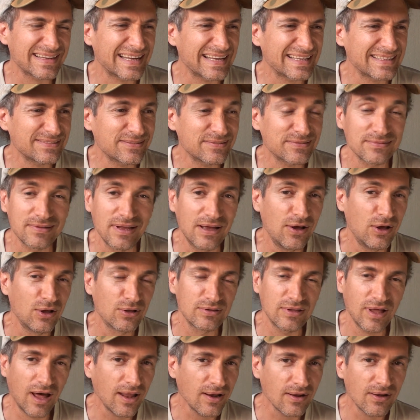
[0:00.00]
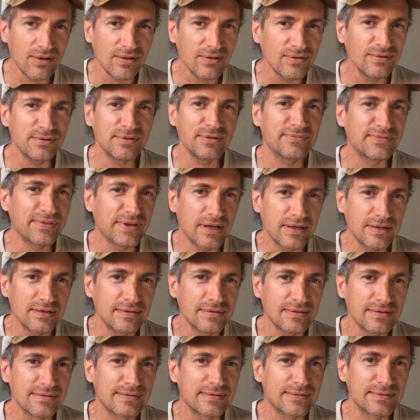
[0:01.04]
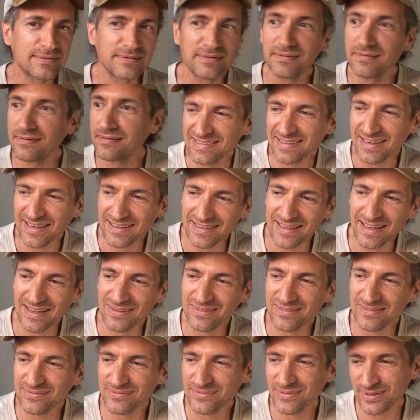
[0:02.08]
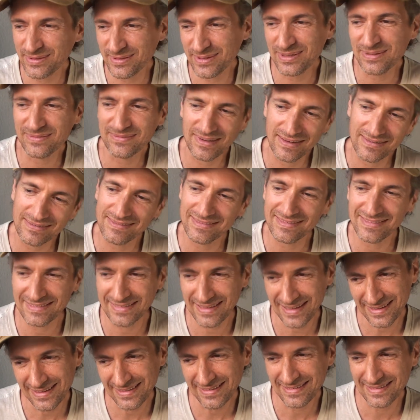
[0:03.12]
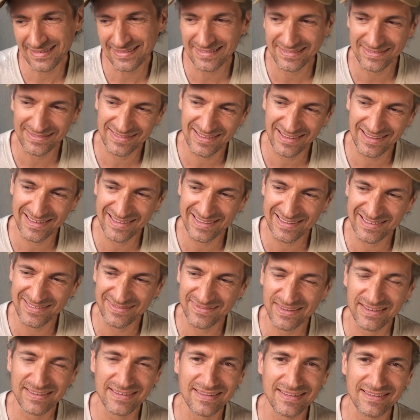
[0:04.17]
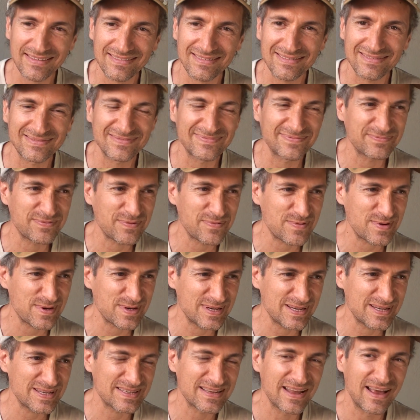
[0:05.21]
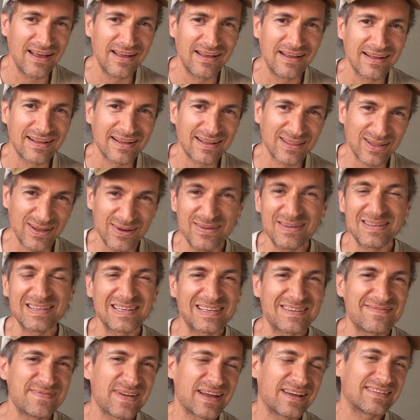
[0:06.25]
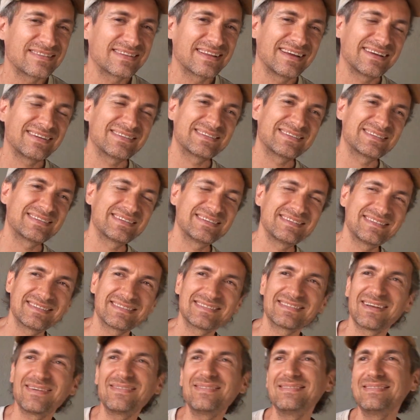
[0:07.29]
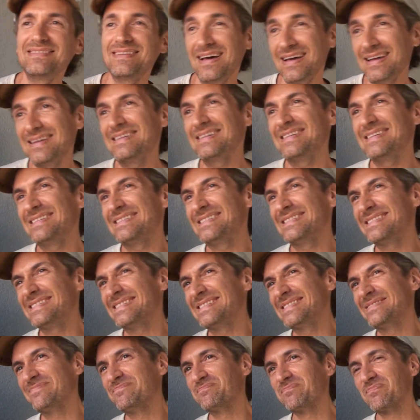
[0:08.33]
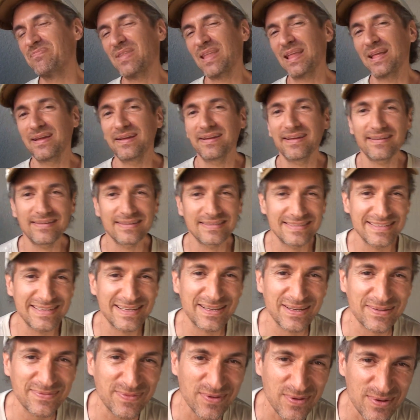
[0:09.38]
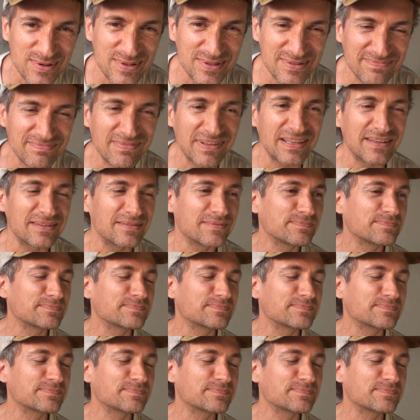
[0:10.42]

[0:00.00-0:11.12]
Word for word: assholes. Not all of us. Check out Foey Rock latest video, where she's gloating about how she's so nice. Yeah, she can afford to be.